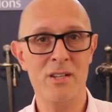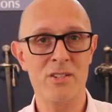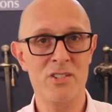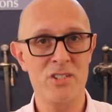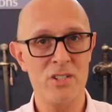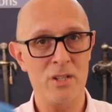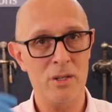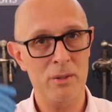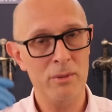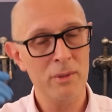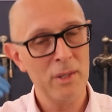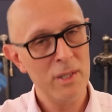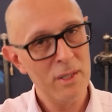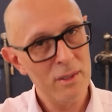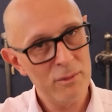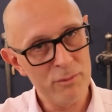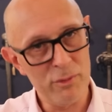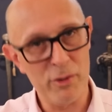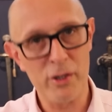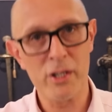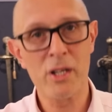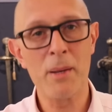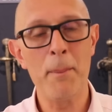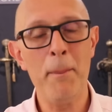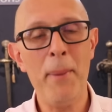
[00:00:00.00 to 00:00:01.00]
so
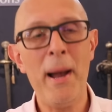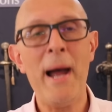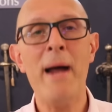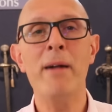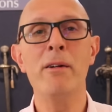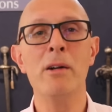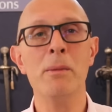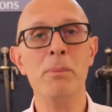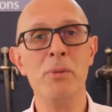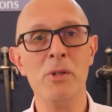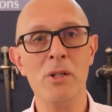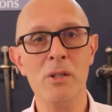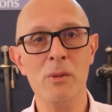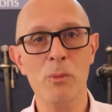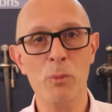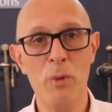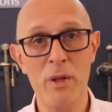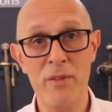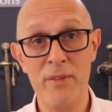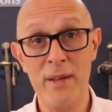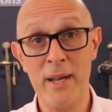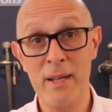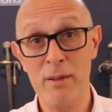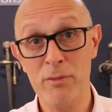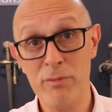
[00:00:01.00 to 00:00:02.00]
very comparable
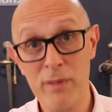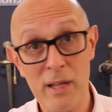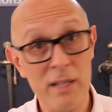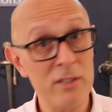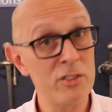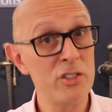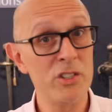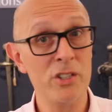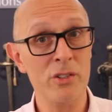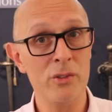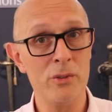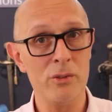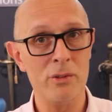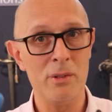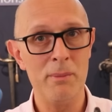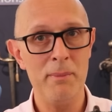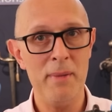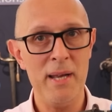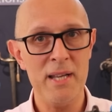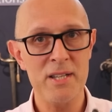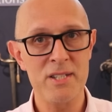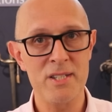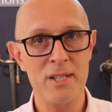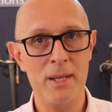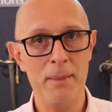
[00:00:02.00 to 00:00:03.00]
with a falchion or a
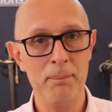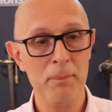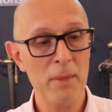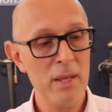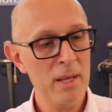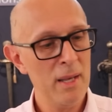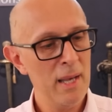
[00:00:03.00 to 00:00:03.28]
messer.